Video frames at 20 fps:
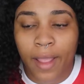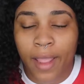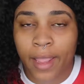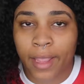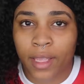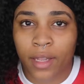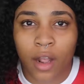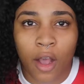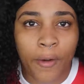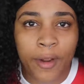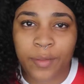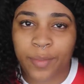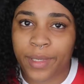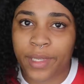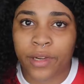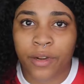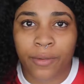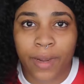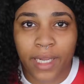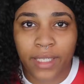it can always
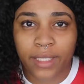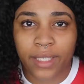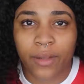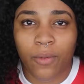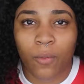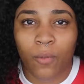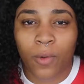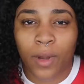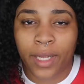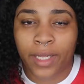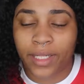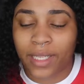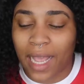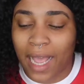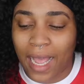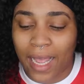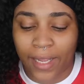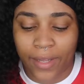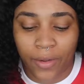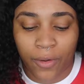be corrected once
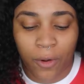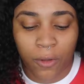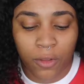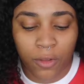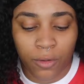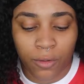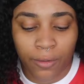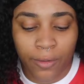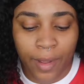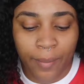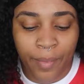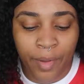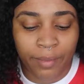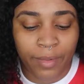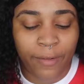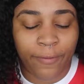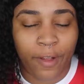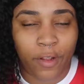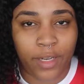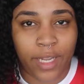I go through and put
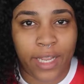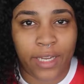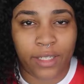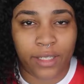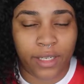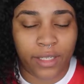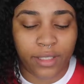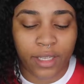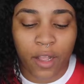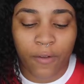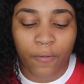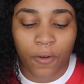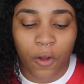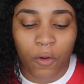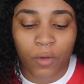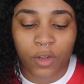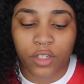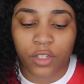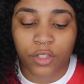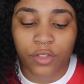my foundation and stuff
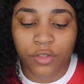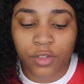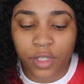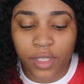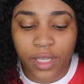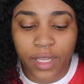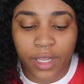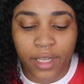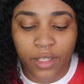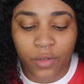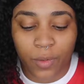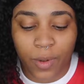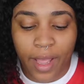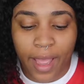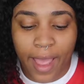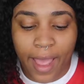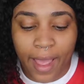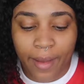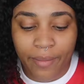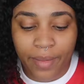on, which usually is what
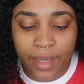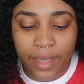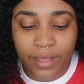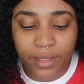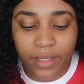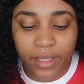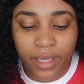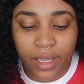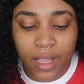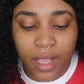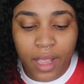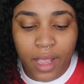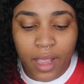happens.